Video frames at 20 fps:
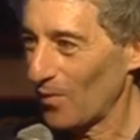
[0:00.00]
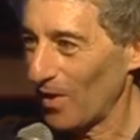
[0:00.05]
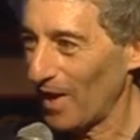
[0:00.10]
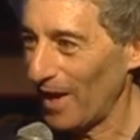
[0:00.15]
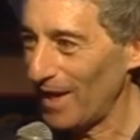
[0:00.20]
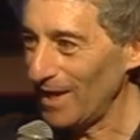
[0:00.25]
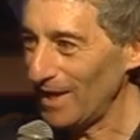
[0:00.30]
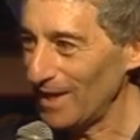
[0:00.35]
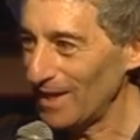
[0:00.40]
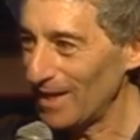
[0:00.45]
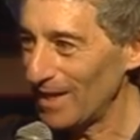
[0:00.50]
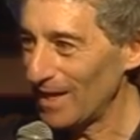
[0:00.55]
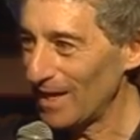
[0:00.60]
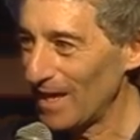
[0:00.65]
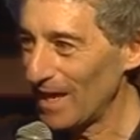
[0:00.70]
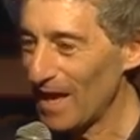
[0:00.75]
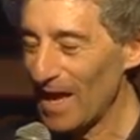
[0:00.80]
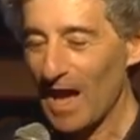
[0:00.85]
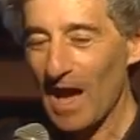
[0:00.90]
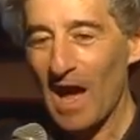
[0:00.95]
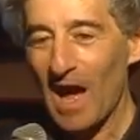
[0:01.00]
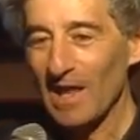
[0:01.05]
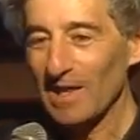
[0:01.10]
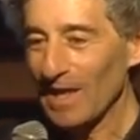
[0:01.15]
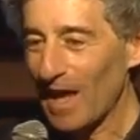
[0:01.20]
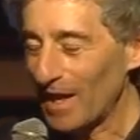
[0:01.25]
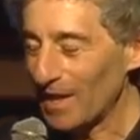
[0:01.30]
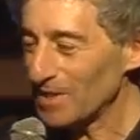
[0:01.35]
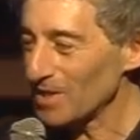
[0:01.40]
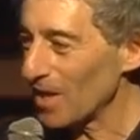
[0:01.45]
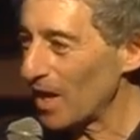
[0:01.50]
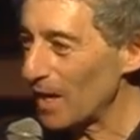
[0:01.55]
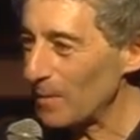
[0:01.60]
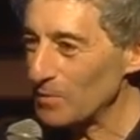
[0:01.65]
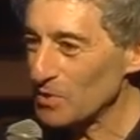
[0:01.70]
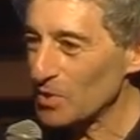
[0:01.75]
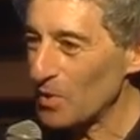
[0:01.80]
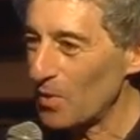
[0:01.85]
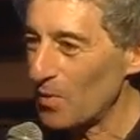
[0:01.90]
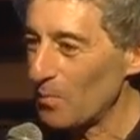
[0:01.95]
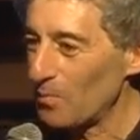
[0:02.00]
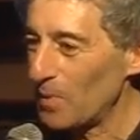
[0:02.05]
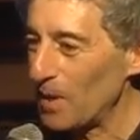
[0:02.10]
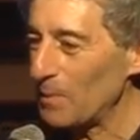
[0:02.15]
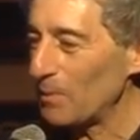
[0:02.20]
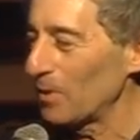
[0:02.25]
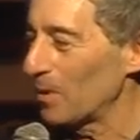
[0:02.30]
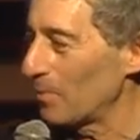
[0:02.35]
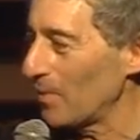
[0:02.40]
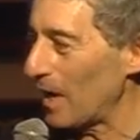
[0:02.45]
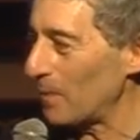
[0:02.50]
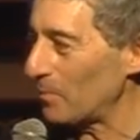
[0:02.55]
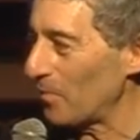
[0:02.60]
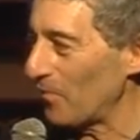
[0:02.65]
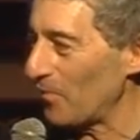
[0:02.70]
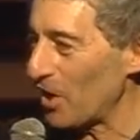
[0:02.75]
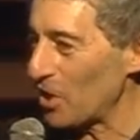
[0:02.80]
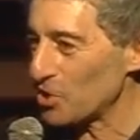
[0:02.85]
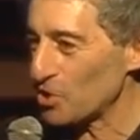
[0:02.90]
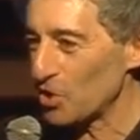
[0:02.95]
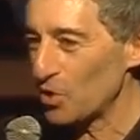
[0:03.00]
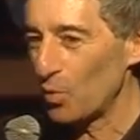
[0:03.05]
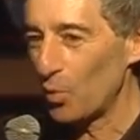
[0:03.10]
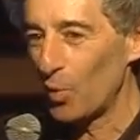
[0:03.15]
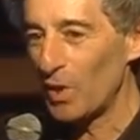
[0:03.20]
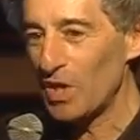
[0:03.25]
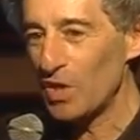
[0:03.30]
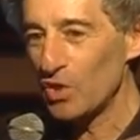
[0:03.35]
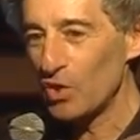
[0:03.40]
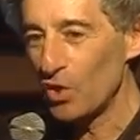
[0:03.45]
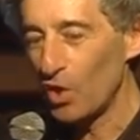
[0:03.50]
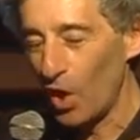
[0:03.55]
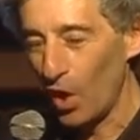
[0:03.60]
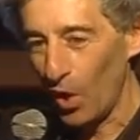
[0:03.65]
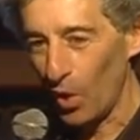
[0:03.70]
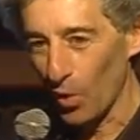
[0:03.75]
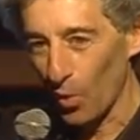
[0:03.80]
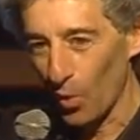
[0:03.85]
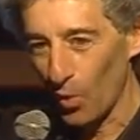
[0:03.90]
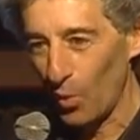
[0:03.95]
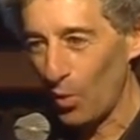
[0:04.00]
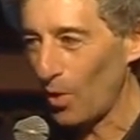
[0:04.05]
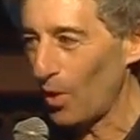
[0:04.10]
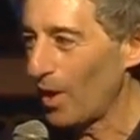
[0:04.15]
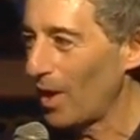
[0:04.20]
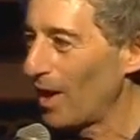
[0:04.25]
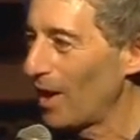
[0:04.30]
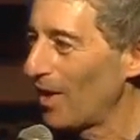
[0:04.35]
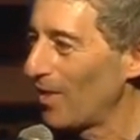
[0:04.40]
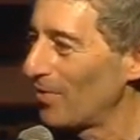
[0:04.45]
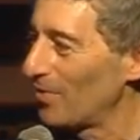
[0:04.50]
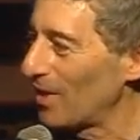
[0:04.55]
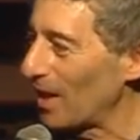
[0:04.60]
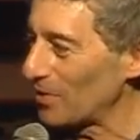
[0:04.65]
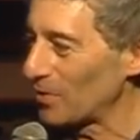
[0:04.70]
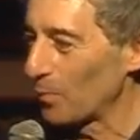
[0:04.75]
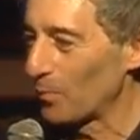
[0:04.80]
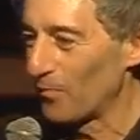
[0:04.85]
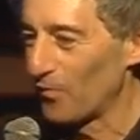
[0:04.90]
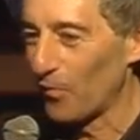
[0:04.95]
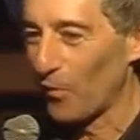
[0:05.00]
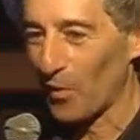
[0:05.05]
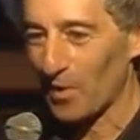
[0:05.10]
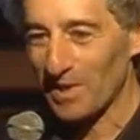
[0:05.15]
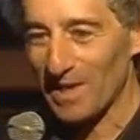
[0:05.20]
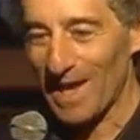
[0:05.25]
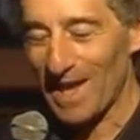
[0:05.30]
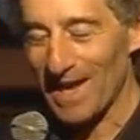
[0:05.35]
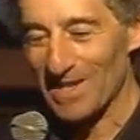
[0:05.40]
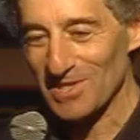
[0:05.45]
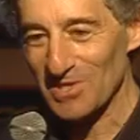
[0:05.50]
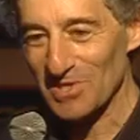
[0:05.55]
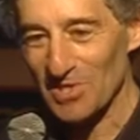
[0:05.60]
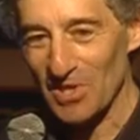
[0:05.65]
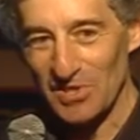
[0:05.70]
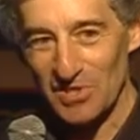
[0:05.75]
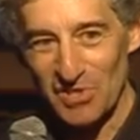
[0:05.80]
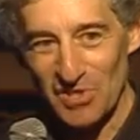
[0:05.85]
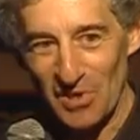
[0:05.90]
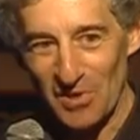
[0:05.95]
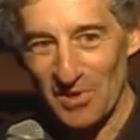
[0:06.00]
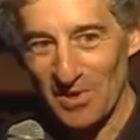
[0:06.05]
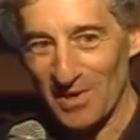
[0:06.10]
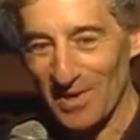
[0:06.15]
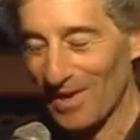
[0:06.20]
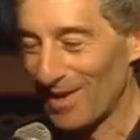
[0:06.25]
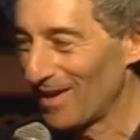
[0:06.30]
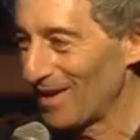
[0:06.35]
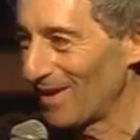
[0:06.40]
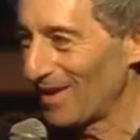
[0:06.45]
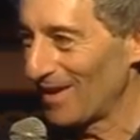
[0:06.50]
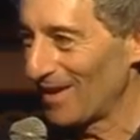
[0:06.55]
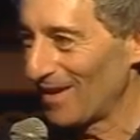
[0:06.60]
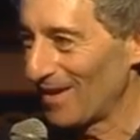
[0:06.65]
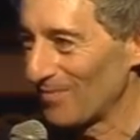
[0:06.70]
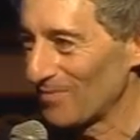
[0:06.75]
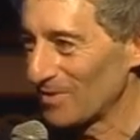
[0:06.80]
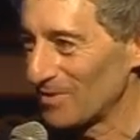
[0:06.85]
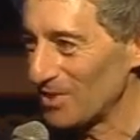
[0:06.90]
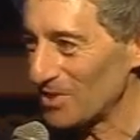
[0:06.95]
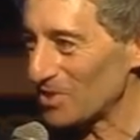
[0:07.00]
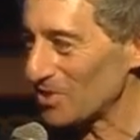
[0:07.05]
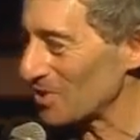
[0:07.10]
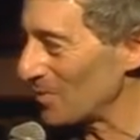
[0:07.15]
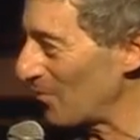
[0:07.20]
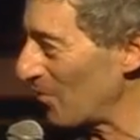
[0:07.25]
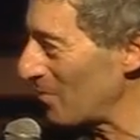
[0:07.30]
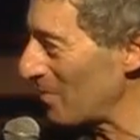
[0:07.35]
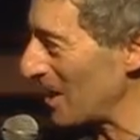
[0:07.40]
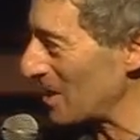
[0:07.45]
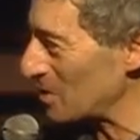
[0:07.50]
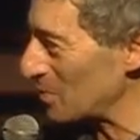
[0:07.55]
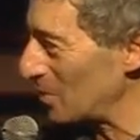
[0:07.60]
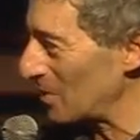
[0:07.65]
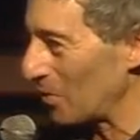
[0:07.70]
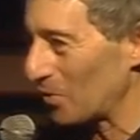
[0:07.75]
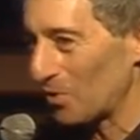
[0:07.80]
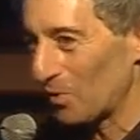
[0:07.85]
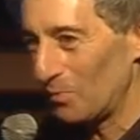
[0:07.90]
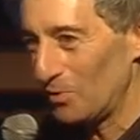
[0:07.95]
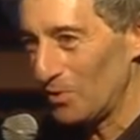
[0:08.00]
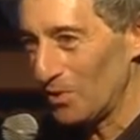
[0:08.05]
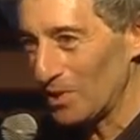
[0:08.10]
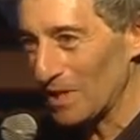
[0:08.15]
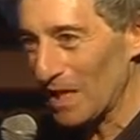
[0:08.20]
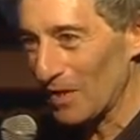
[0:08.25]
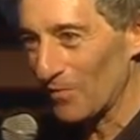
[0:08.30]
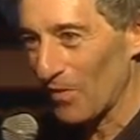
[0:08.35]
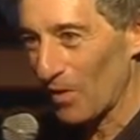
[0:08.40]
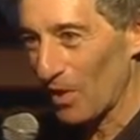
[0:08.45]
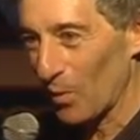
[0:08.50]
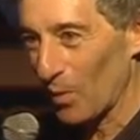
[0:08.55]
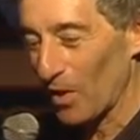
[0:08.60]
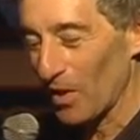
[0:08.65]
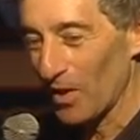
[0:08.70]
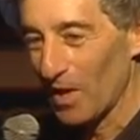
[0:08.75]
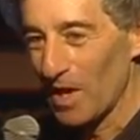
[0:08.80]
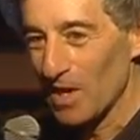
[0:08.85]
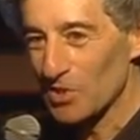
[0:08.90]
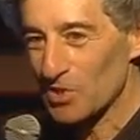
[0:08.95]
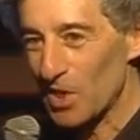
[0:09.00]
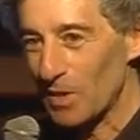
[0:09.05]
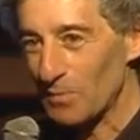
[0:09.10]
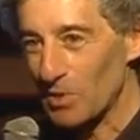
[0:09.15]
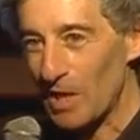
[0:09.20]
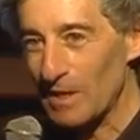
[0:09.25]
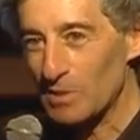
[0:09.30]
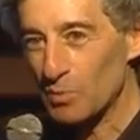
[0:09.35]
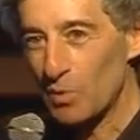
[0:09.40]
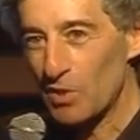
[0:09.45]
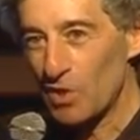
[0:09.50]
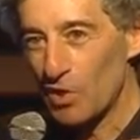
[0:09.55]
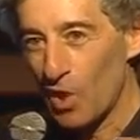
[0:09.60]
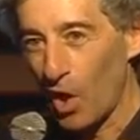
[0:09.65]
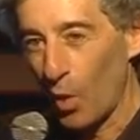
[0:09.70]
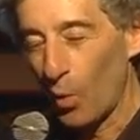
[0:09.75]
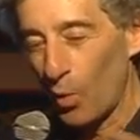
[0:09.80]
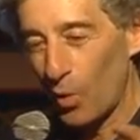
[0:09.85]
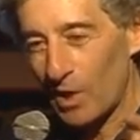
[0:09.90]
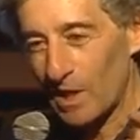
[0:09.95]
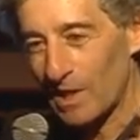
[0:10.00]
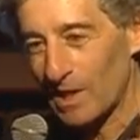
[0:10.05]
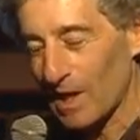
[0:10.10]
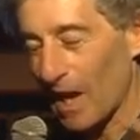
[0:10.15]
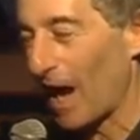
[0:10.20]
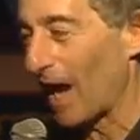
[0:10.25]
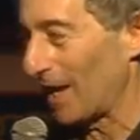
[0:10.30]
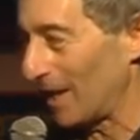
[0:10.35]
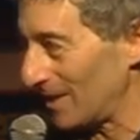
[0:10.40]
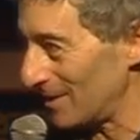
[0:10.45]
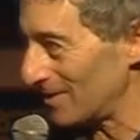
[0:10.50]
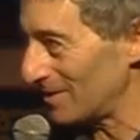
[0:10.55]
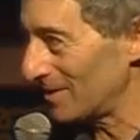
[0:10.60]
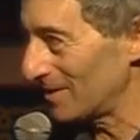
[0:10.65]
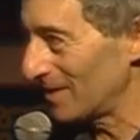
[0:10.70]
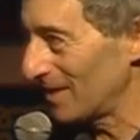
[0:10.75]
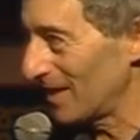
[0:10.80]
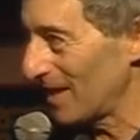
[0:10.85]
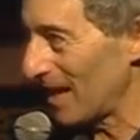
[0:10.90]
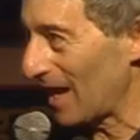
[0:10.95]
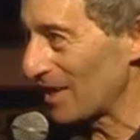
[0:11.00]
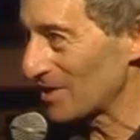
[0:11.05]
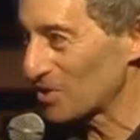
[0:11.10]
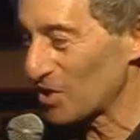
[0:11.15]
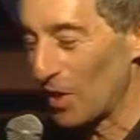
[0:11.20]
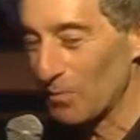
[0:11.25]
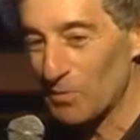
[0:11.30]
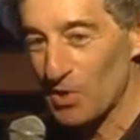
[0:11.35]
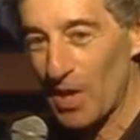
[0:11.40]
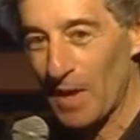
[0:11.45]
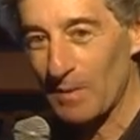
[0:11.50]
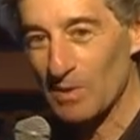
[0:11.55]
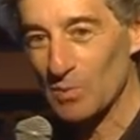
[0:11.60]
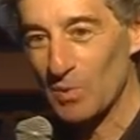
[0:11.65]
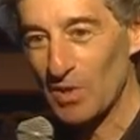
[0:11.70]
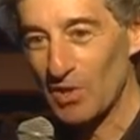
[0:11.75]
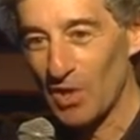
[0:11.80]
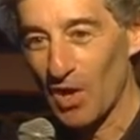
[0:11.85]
right? A lot of times, people in my profession, we know that the forecast is uncertain. This is information we don't communicate very well. Sometimes we know where got it, and sometimes we